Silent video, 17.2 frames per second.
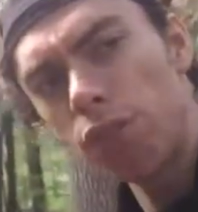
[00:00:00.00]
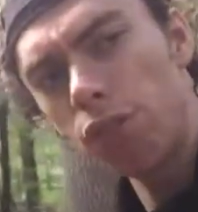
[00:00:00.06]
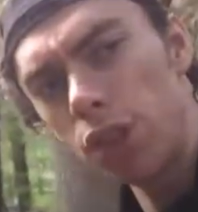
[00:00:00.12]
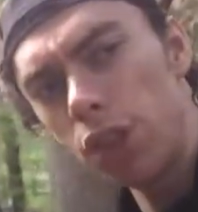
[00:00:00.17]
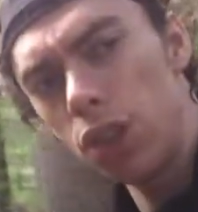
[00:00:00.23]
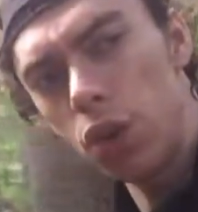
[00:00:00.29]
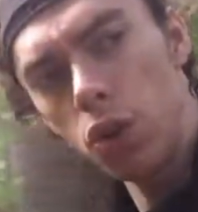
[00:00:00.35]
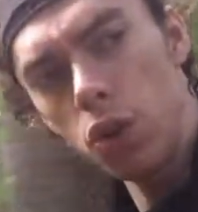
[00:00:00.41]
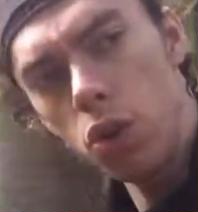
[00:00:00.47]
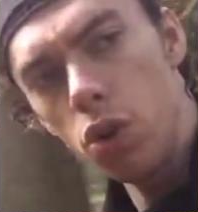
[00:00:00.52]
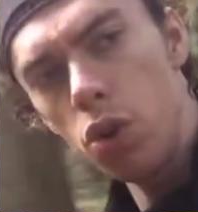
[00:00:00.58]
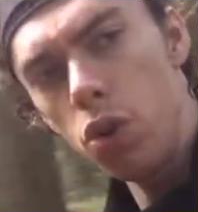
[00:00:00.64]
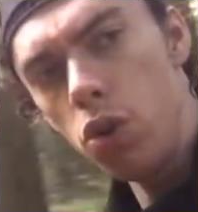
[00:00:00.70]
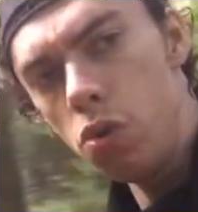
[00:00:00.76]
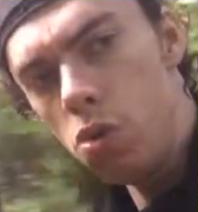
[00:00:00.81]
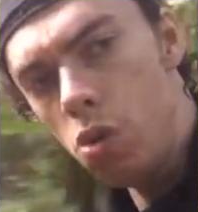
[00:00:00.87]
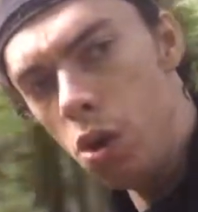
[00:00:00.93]
for
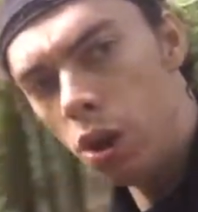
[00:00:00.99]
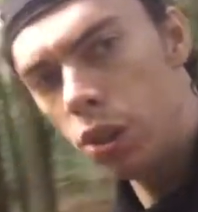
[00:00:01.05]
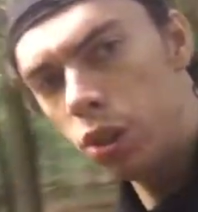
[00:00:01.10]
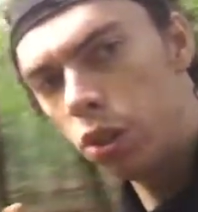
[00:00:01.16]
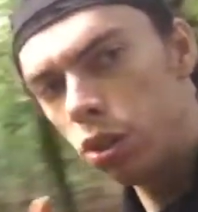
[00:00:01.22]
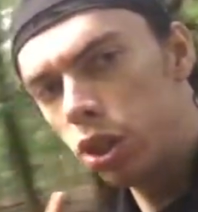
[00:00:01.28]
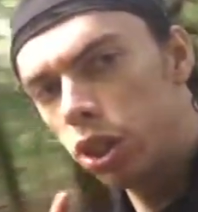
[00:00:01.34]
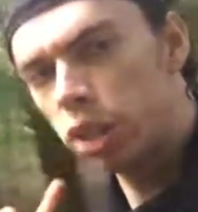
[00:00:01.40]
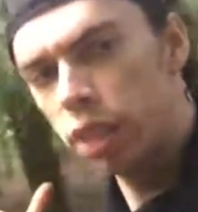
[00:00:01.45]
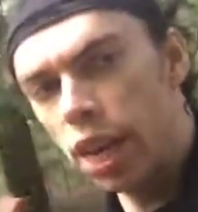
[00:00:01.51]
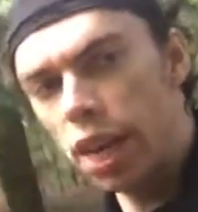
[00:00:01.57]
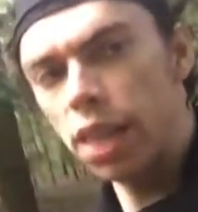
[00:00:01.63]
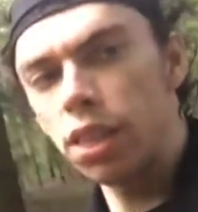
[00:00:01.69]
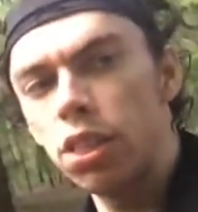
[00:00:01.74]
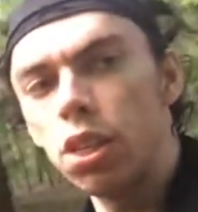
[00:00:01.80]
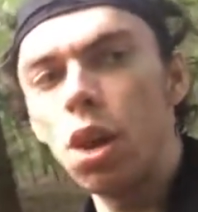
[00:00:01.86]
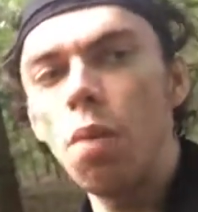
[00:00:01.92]
you to
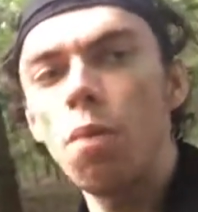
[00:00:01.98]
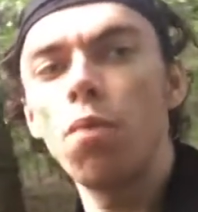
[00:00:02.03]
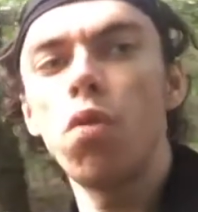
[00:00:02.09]
stand up